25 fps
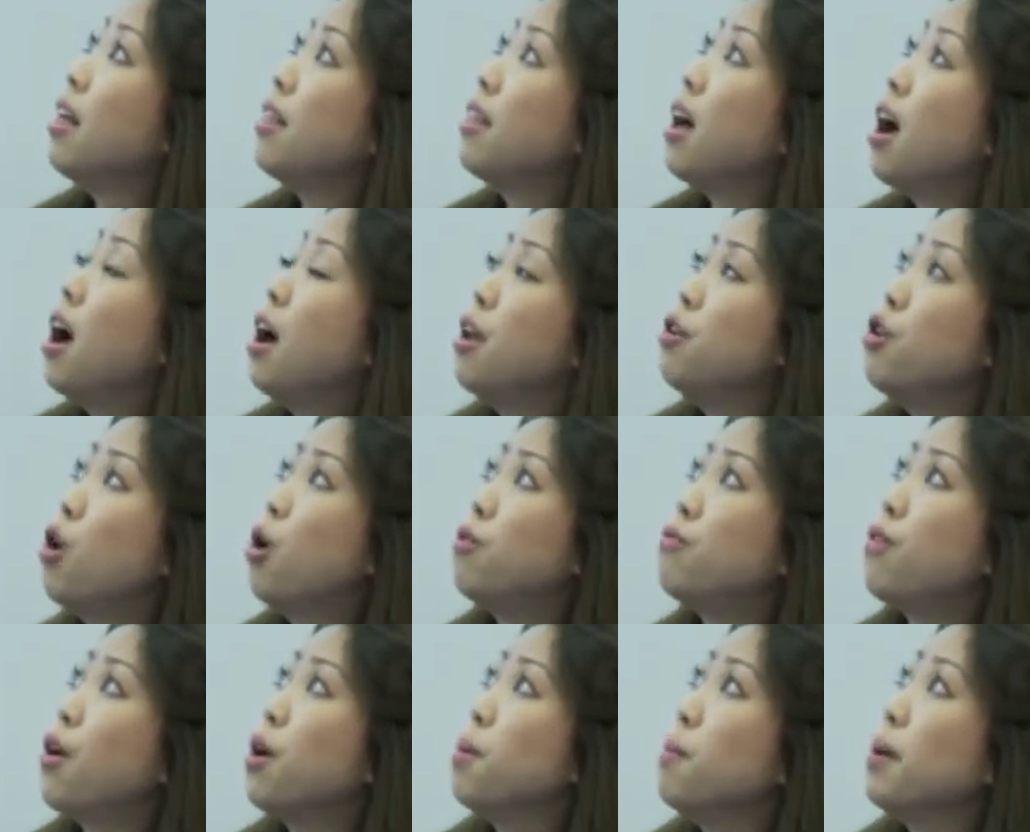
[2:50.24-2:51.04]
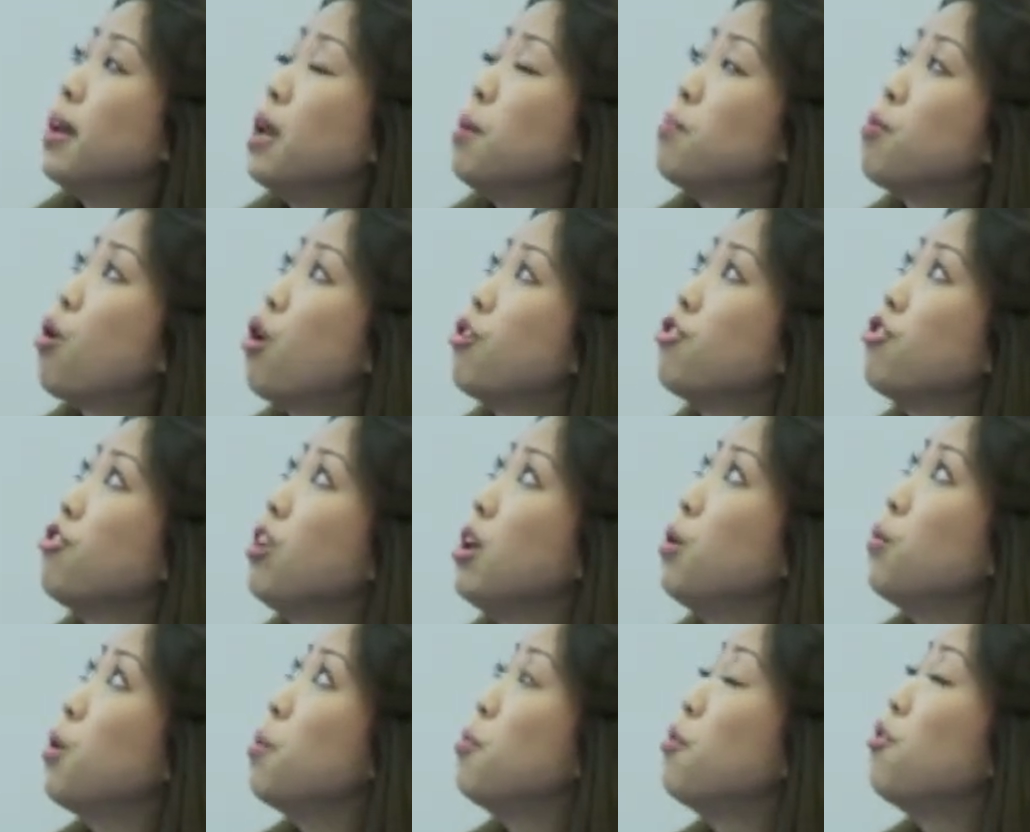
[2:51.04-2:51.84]
not very many
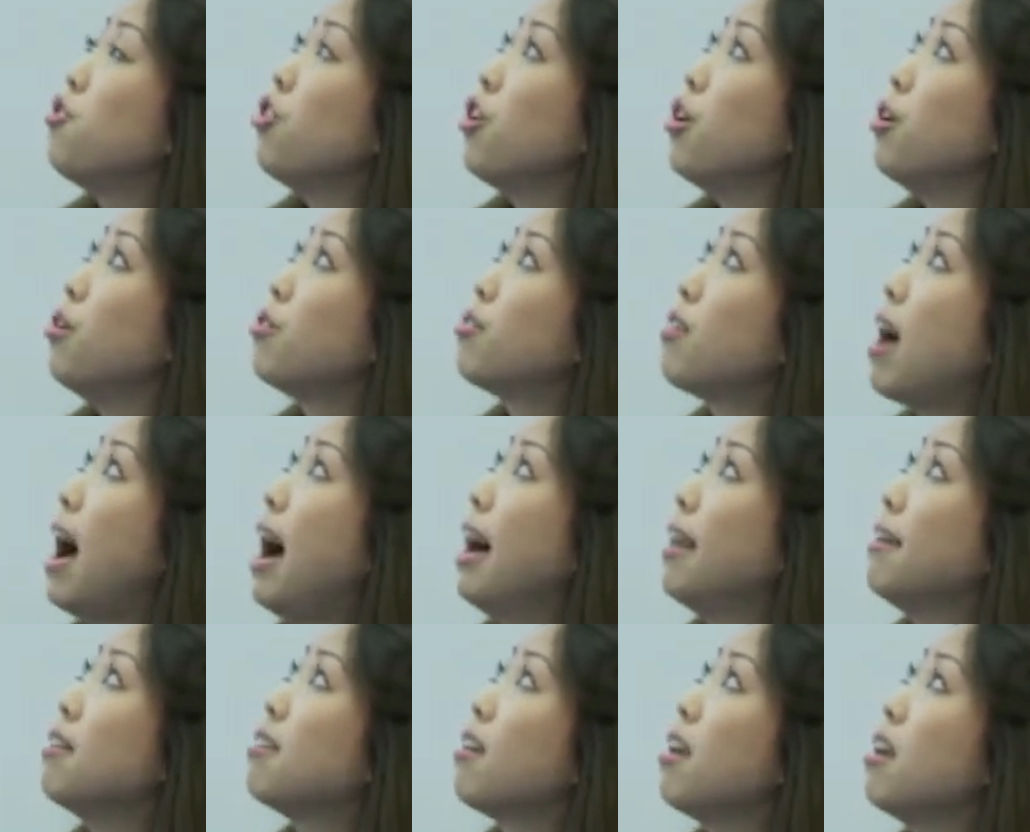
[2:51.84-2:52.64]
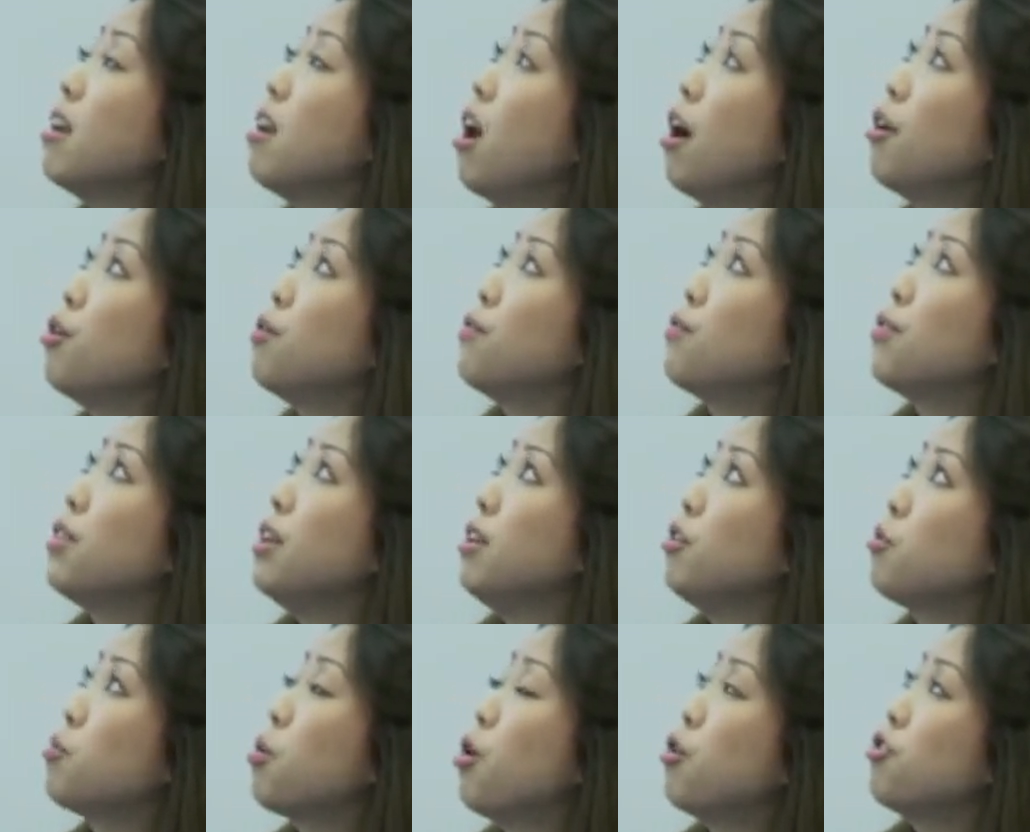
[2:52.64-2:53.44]
progeny were produced, and none of
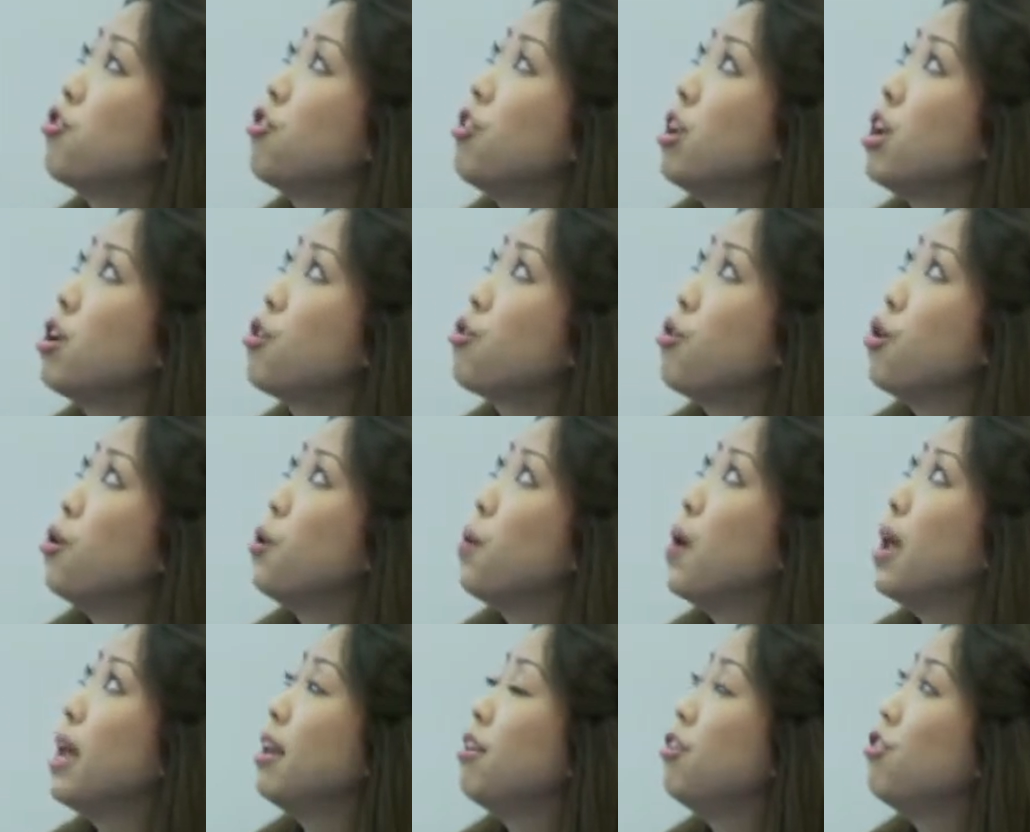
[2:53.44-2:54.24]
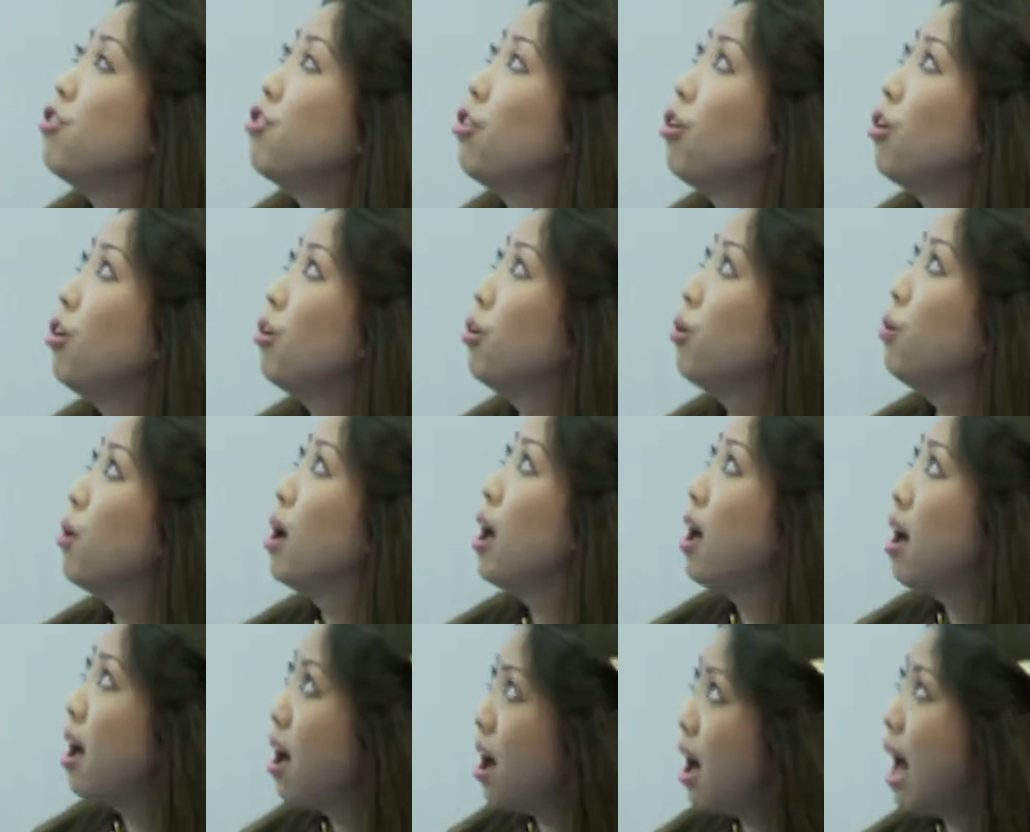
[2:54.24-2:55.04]
these progeny grew into
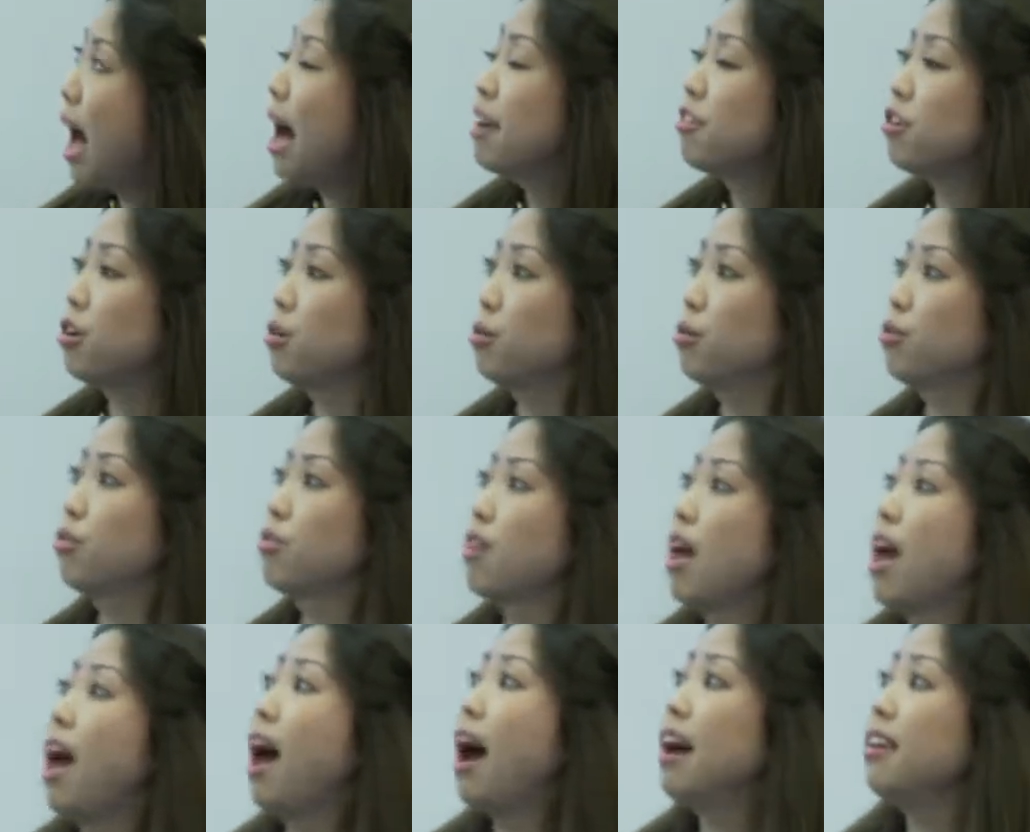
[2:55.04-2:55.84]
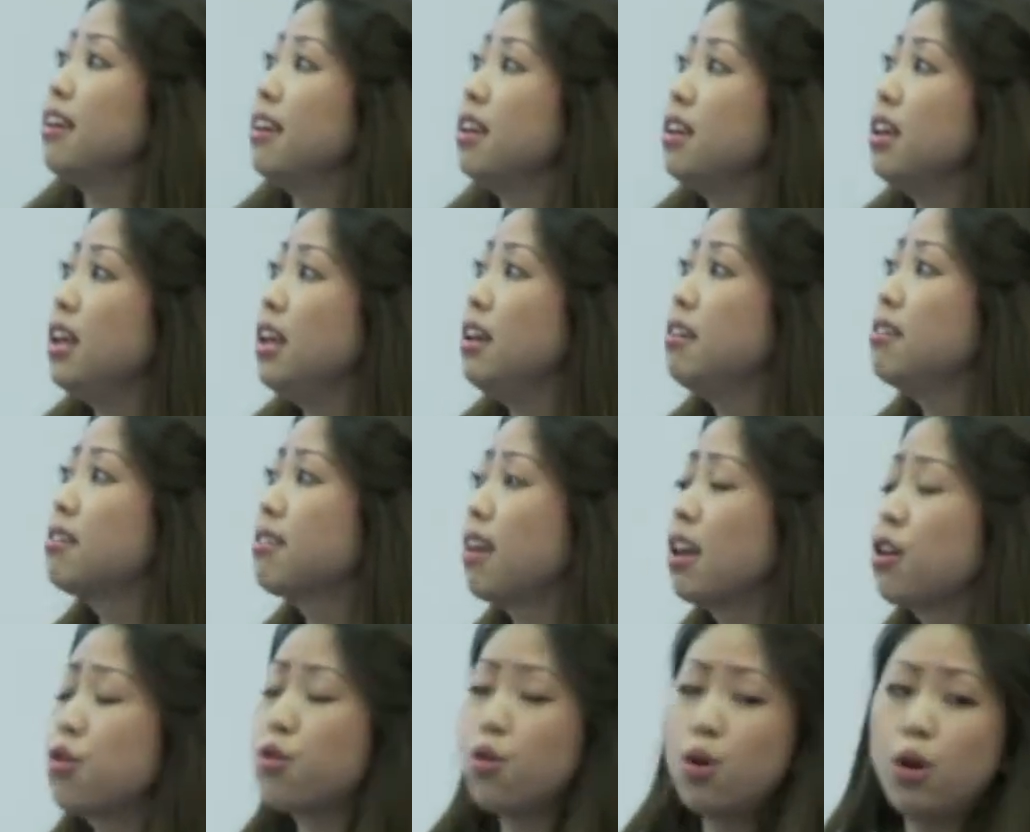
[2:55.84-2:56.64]
adults. And in yeast,
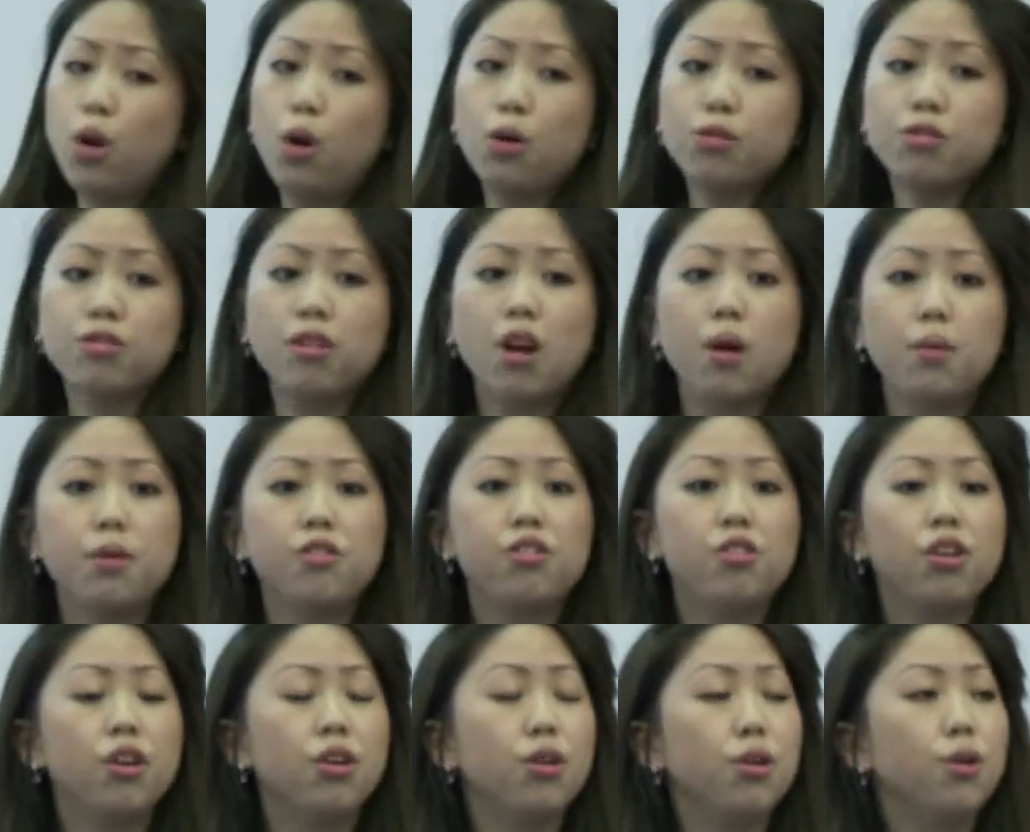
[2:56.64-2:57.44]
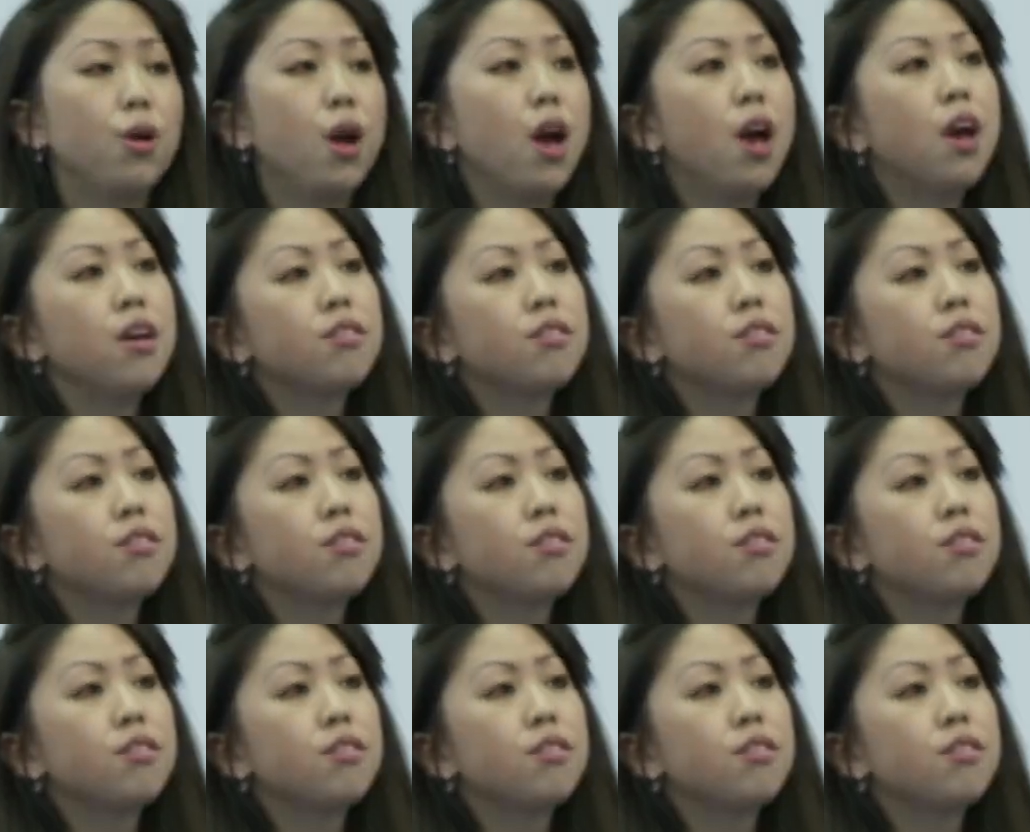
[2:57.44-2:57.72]
they grew a lot slower too.